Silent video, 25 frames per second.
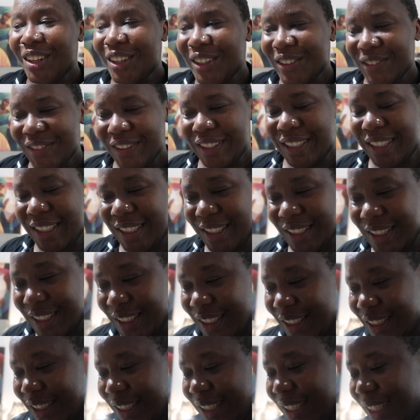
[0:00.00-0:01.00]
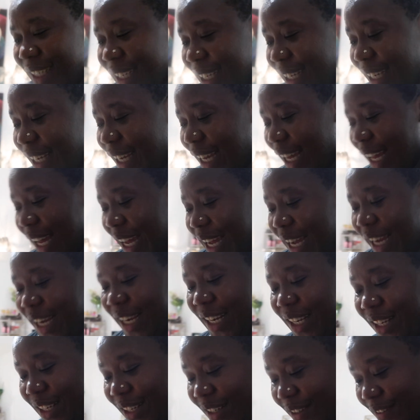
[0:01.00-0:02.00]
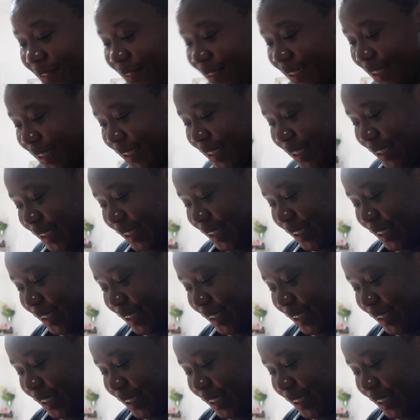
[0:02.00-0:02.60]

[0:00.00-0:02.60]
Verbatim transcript: love it. I love it.